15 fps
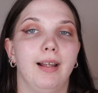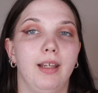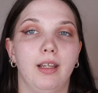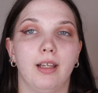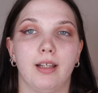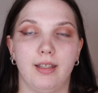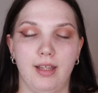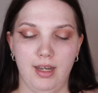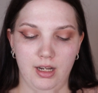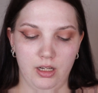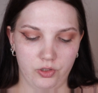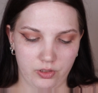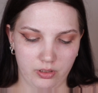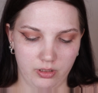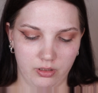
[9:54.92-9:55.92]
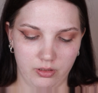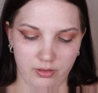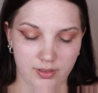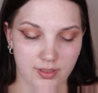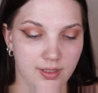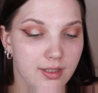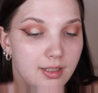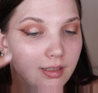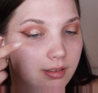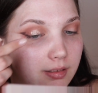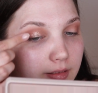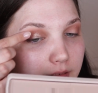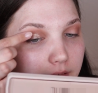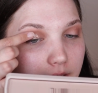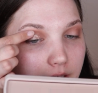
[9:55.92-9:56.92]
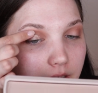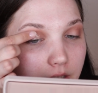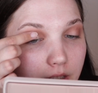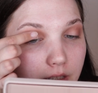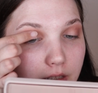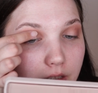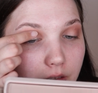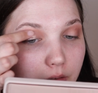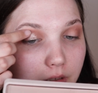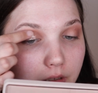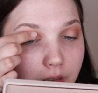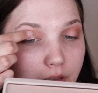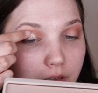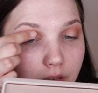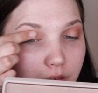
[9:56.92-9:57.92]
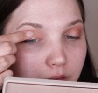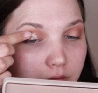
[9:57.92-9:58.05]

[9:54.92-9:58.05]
Yeah, that actually looks so good.